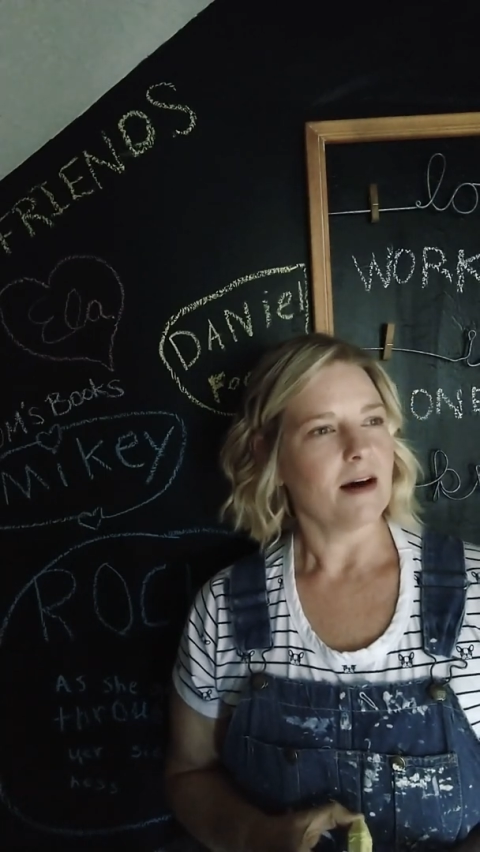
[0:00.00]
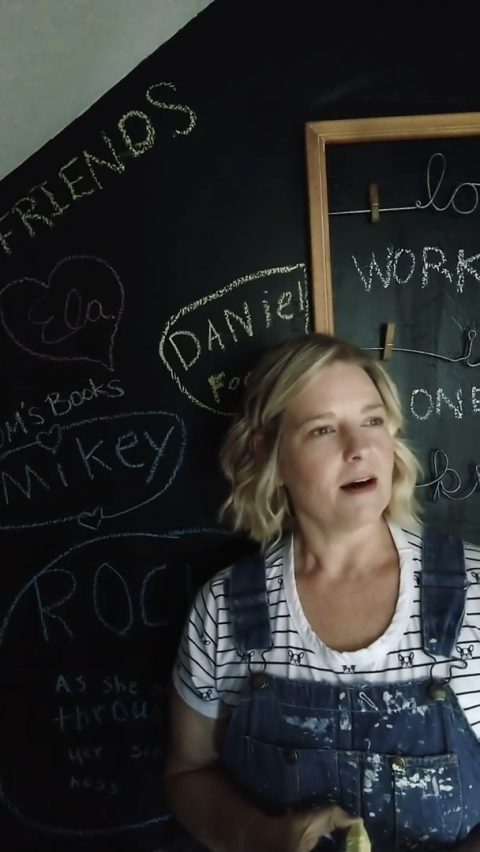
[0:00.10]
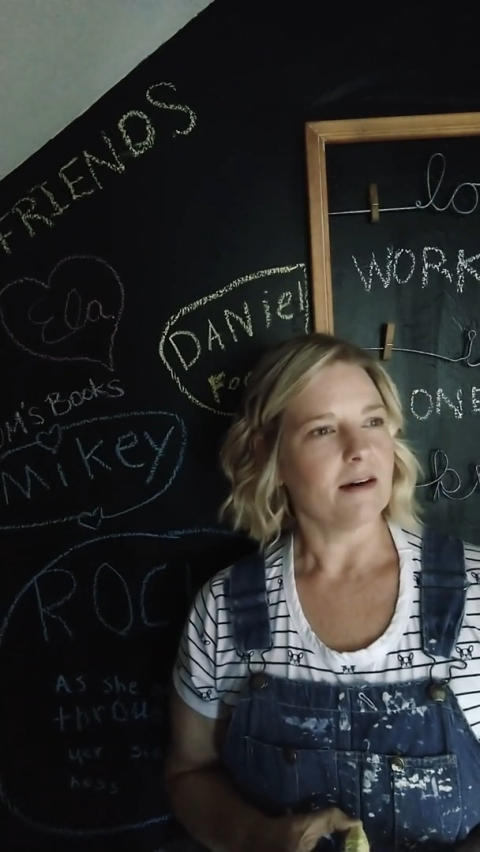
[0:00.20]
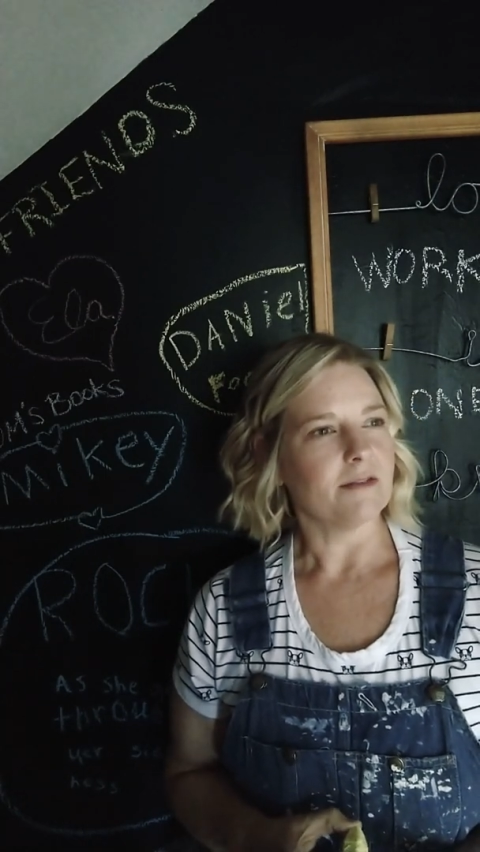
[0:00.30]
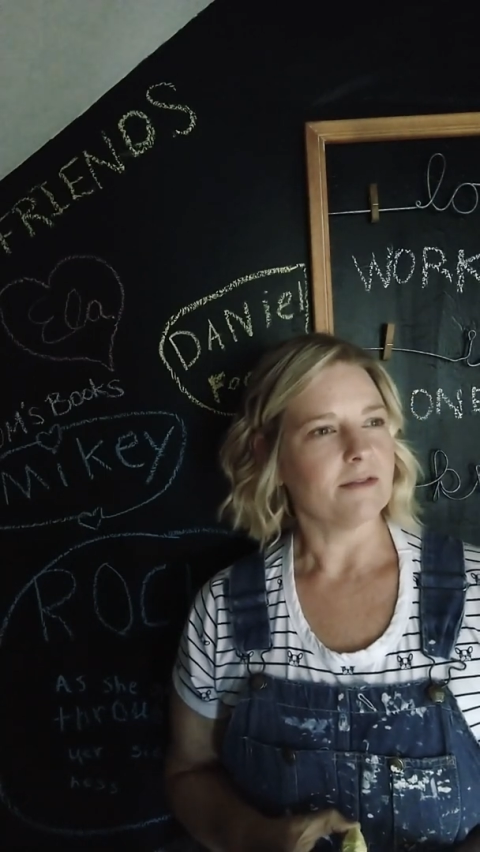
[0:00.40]

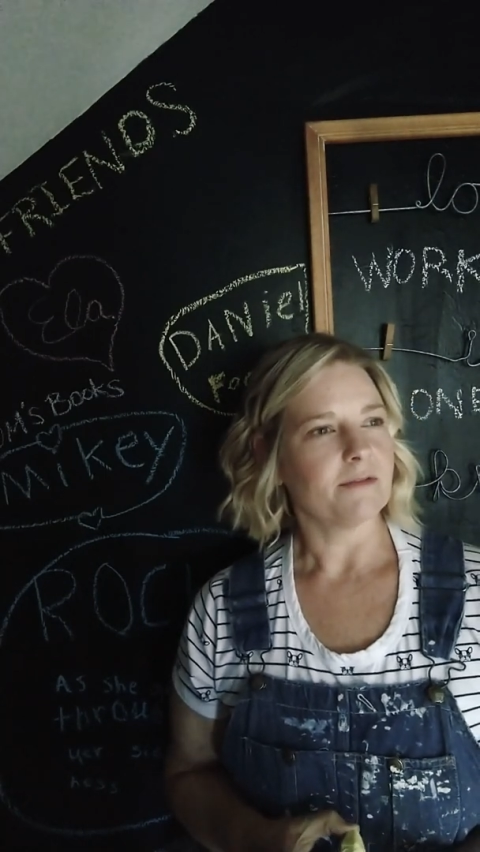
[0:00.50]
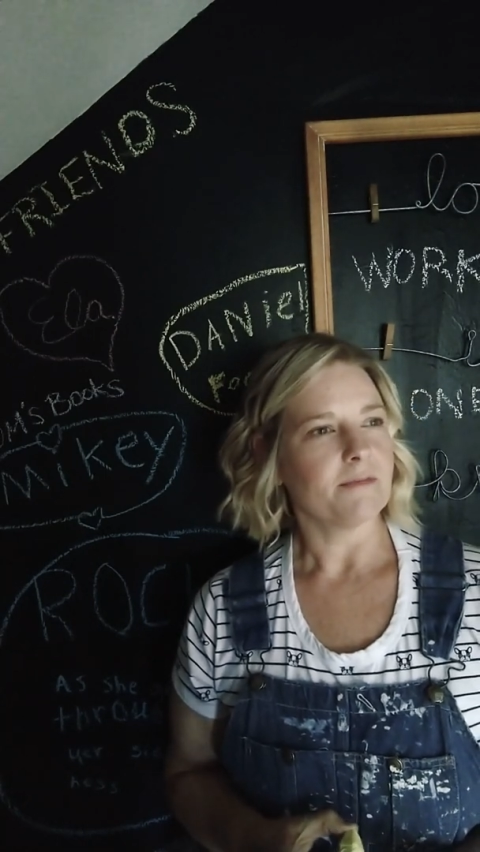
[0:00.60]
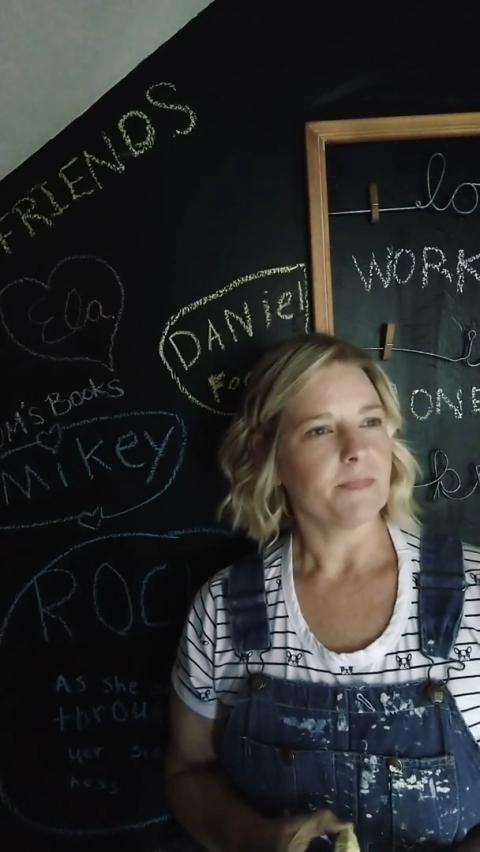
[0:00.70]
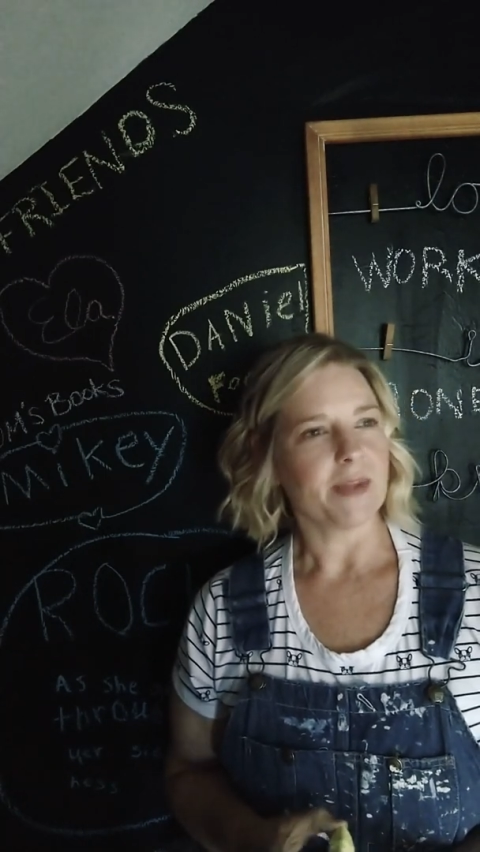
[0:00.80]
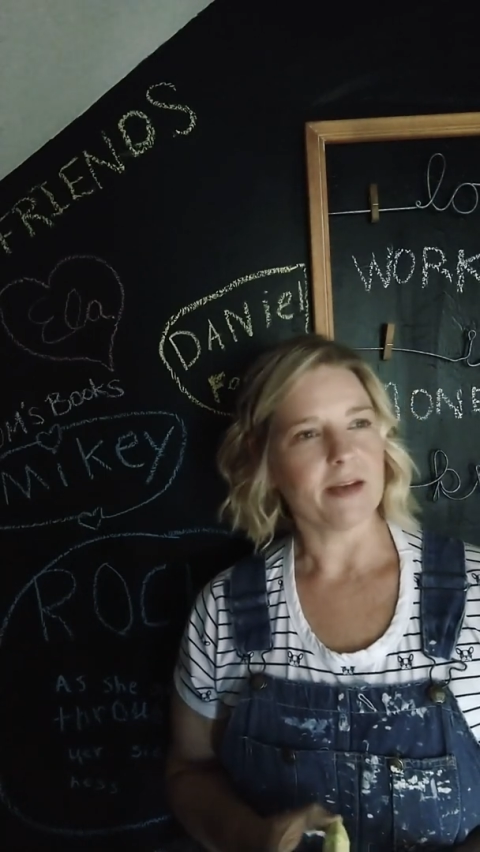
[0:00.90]

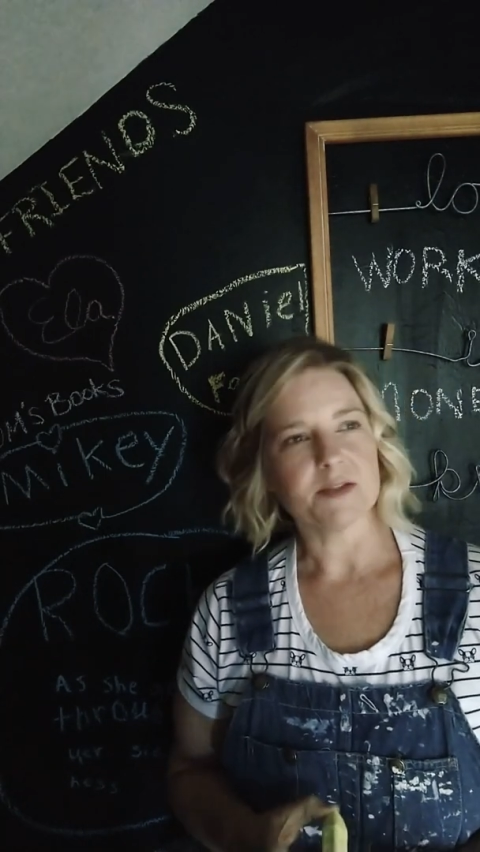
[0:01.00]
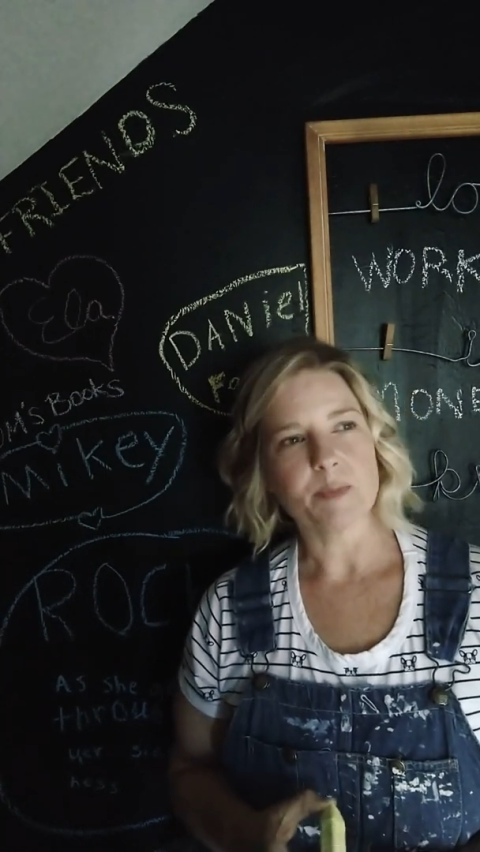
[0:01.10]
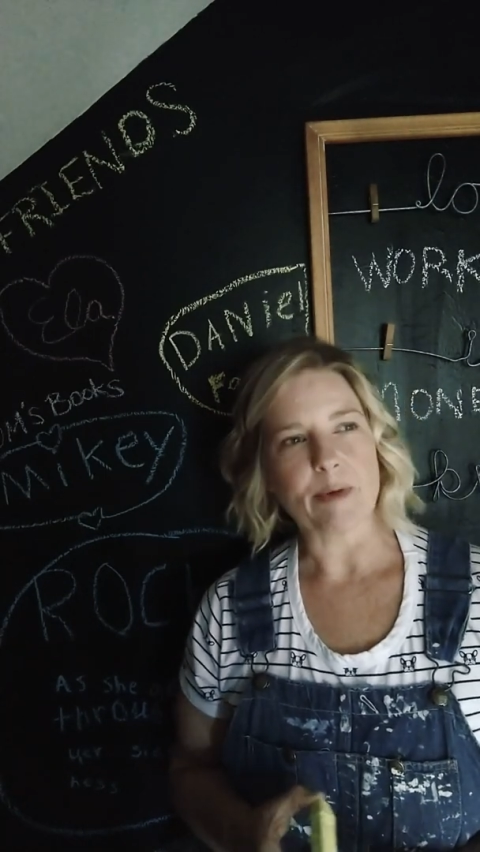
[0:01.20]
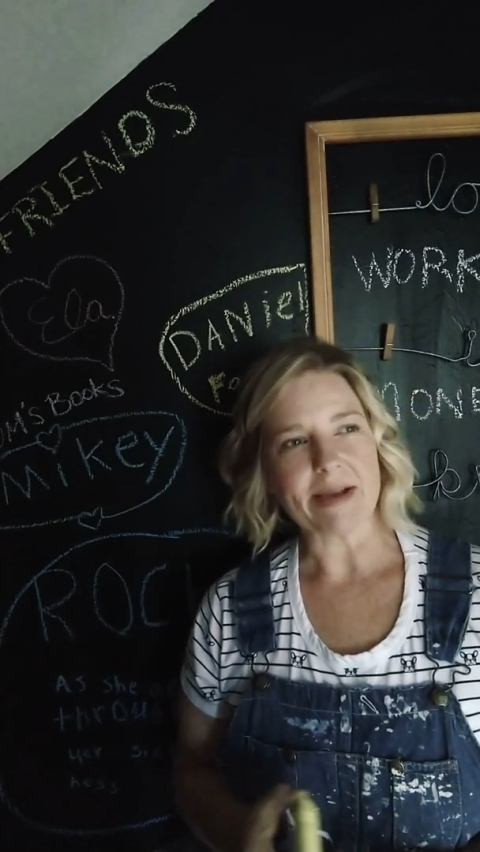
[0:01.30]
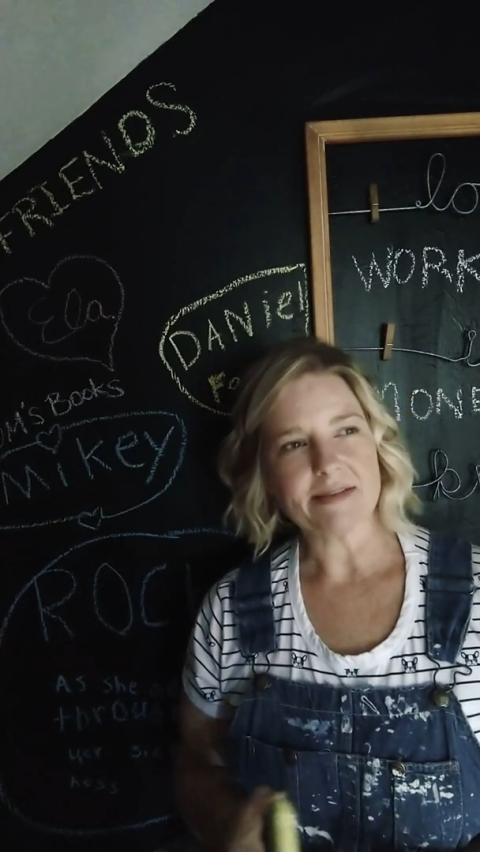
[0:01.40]
of
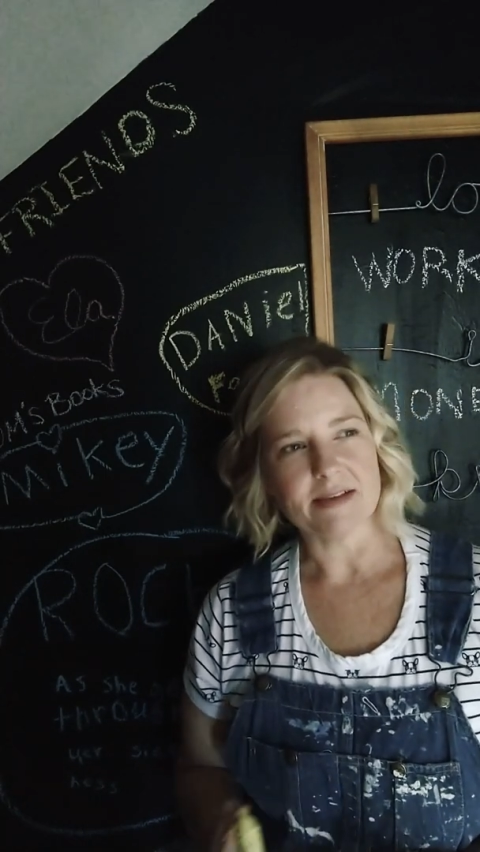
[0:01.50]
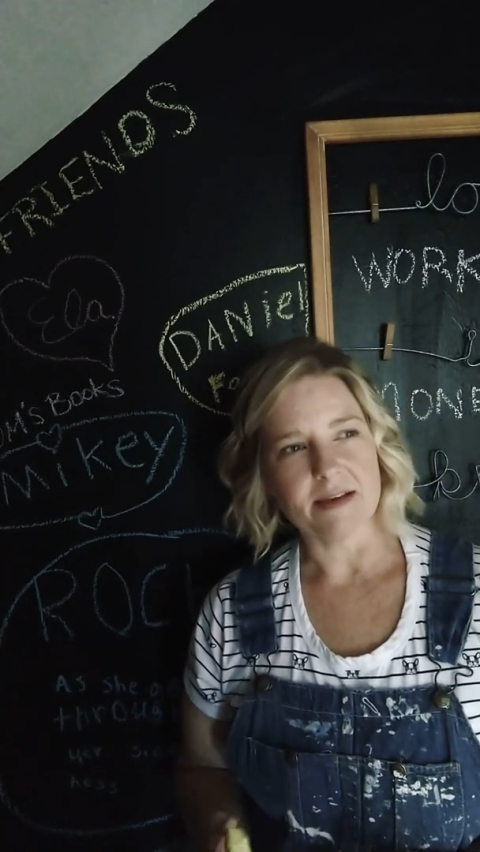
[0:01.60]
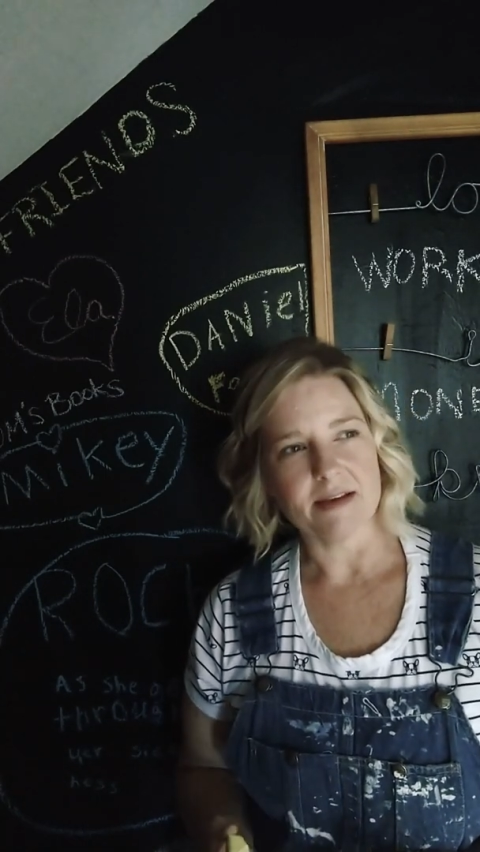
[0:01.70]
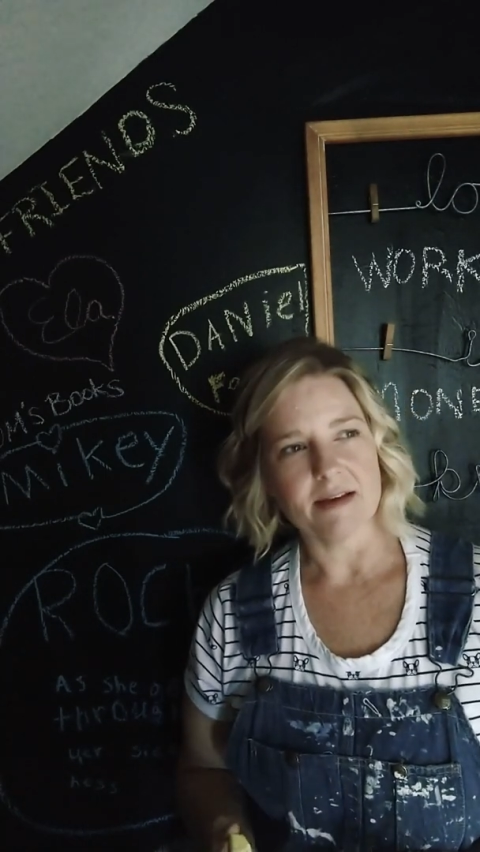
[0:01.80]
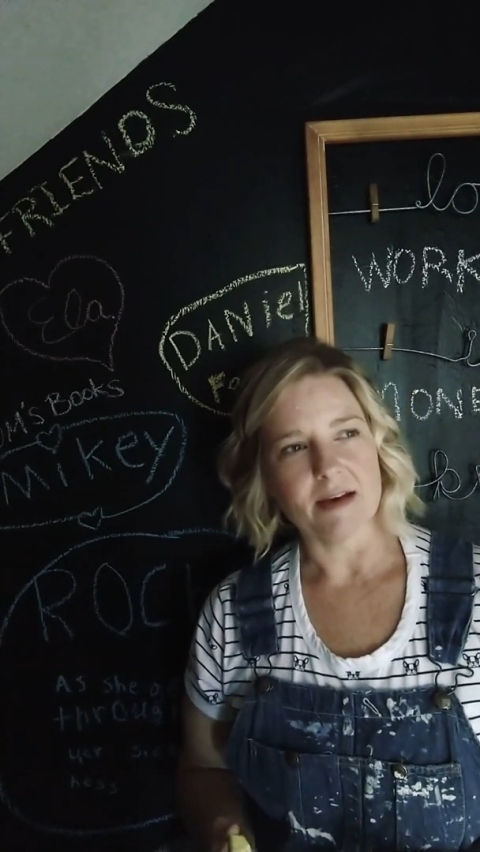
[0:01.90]
expressing